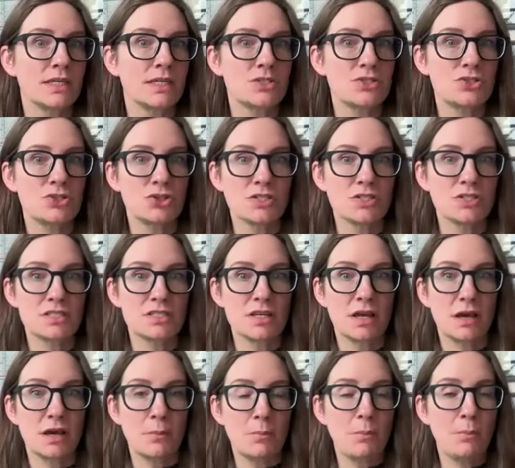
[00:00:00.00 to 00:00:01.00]
It's just
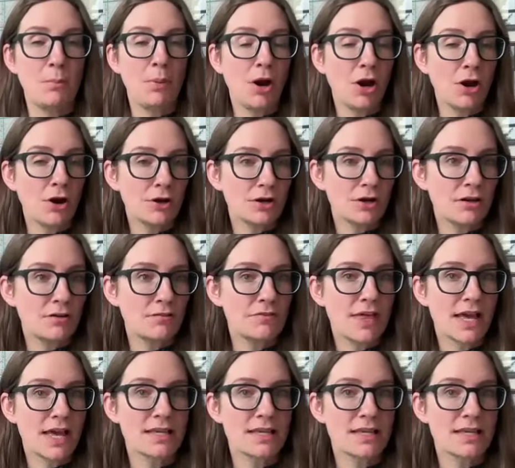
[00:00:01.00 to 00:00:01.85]
a part of